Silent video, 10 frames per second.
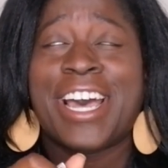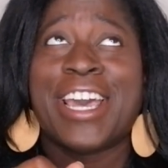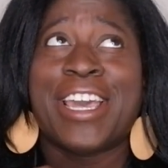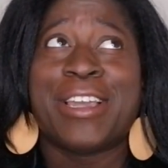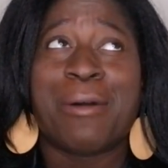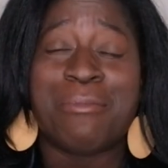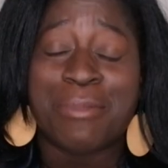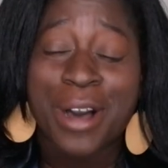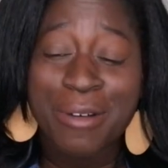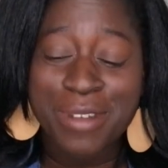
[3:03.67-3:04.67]
I am
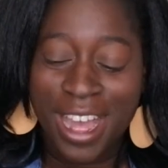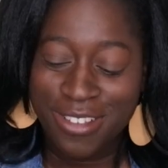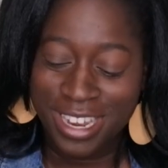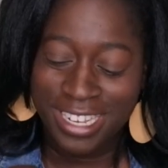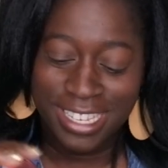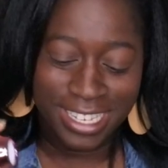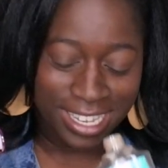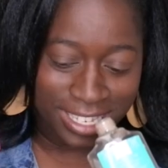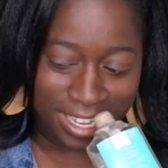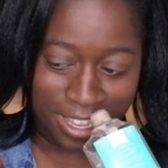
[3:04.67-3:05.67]
bummed out that it's
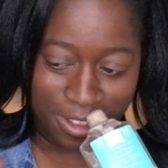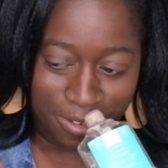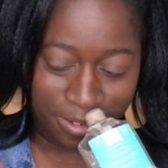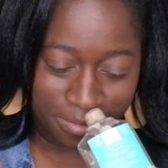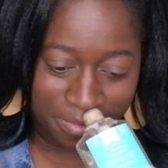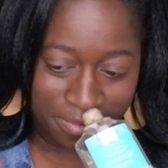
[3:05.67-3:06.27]
discontinued,